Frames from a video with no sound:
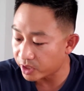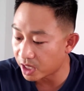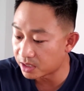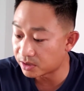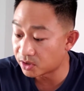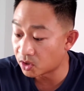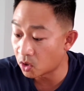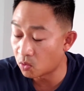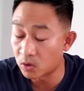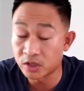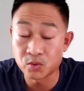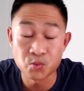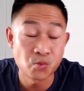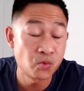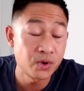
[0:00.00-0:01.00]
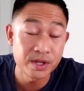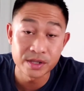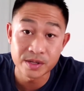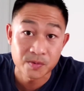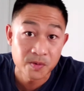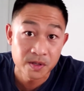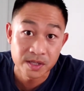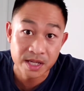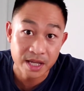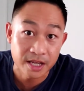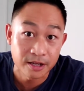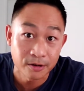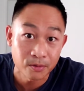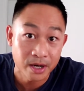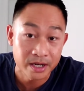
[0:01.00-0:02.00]
And so what's really, really
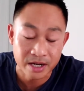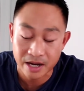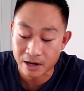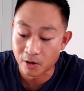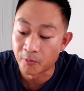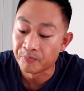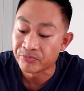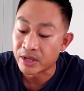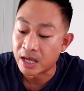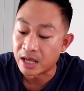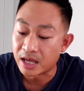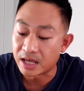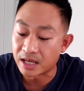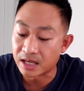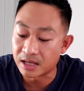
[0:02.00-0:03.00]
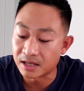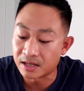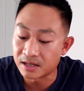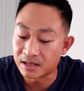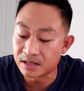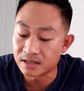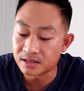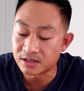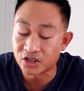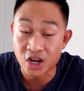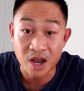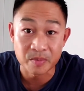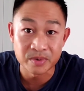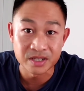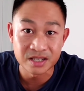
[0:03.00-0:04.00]
in right now is
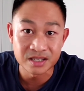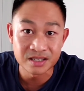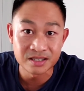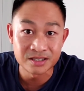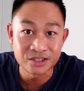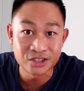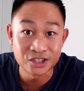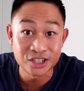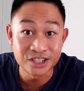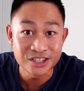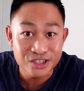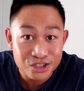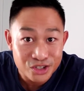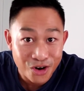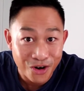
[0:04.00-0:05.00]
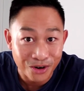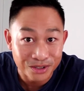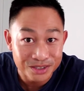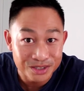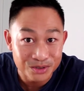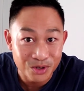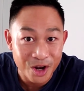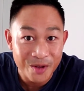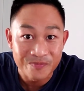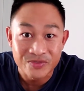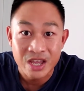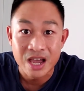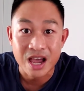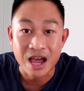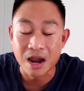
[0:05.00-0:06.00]
Japanese cheese tarts, right?
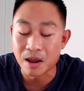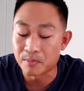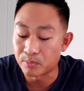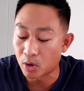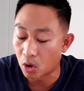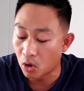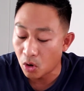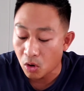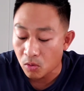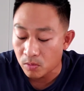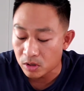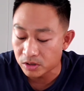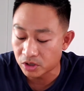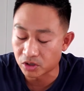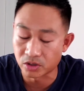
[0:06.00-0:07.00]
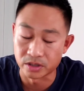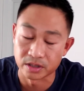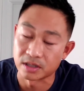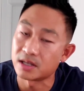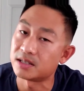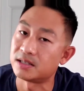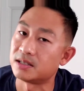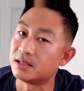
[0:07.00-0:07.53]
And I'm almost certain, this